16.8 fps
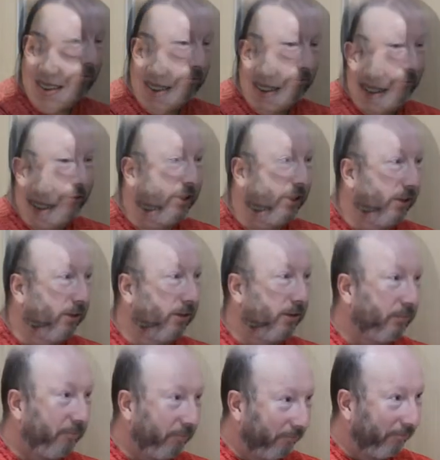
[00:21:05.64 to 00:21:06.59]
But
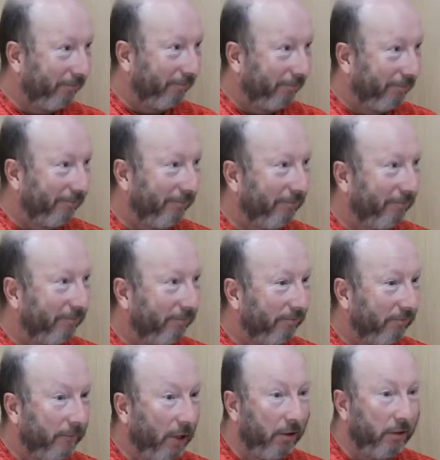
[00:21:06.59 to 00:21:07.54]
visit.
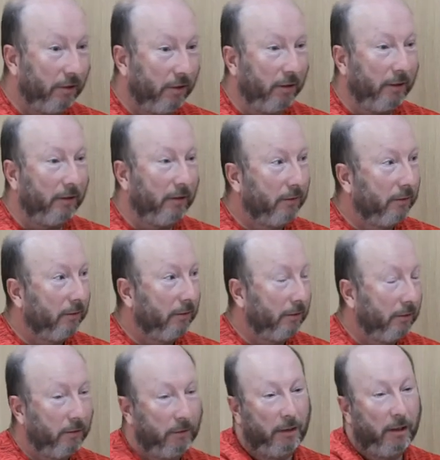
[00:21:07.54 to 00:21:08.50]
Honestly.
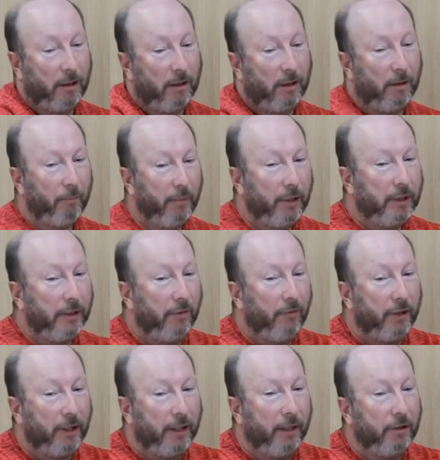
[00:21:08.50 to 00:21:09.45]
Because
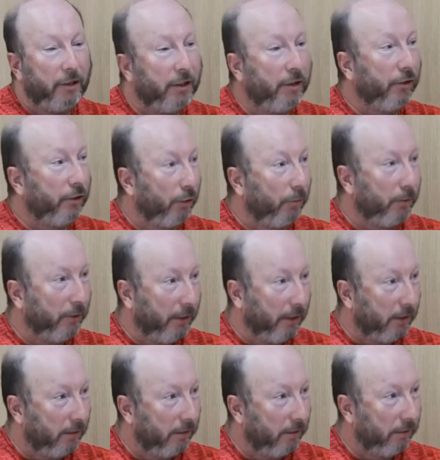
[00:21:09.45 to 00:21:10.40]
everything else is too
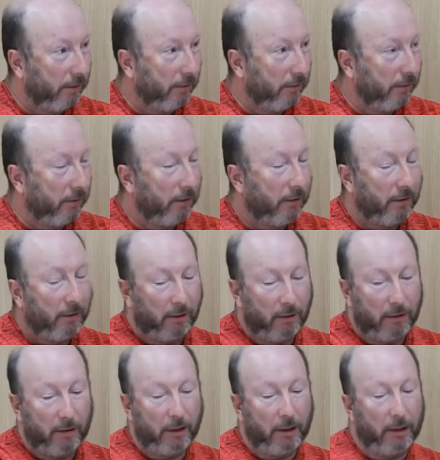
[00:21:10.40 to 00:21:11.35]
complicated.
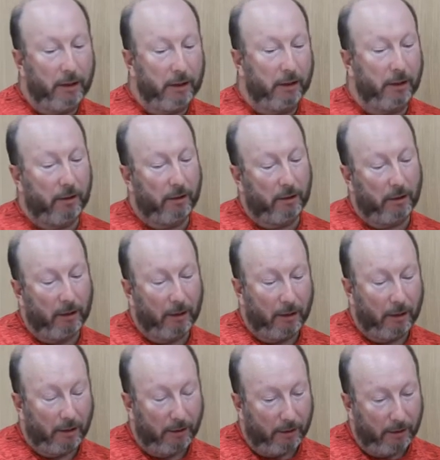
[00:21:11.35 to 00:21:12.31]
And
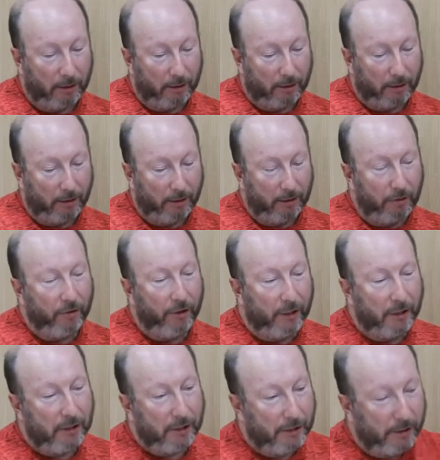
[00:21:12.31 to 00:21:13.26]
the
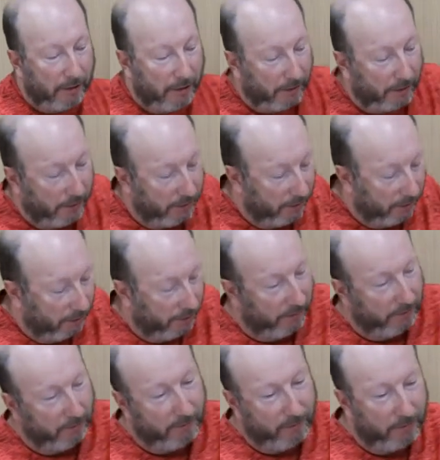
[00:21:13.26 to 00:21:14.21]
reality is
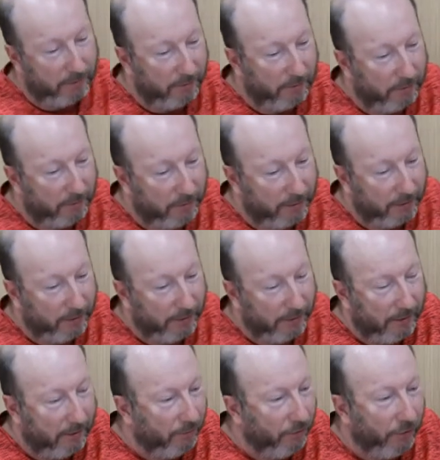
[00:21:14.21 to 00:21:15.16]
that
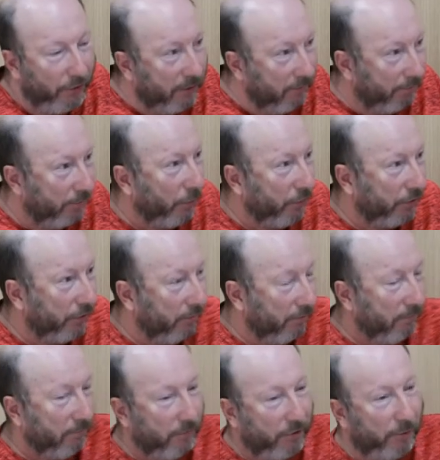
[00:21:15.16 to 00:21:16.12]
nothing more
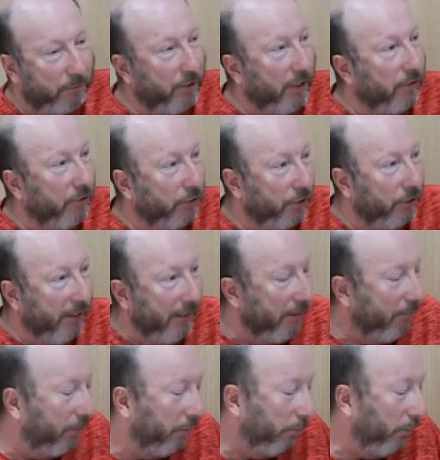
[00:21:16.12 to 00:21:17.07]
substantial is going to
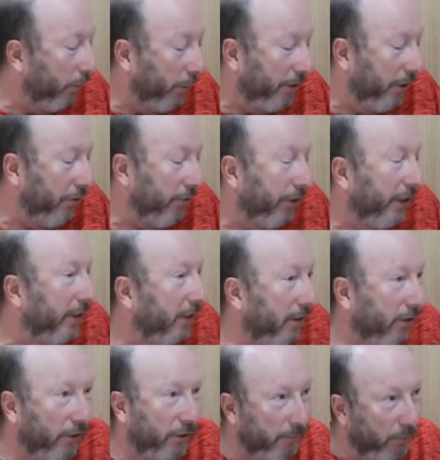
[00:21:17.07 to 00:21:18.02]
happen. What we don't need
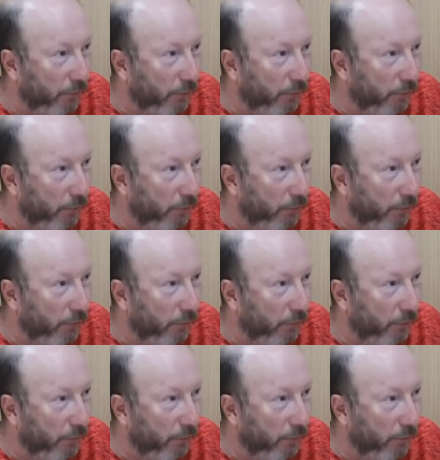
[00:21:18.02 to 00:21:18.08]
is lots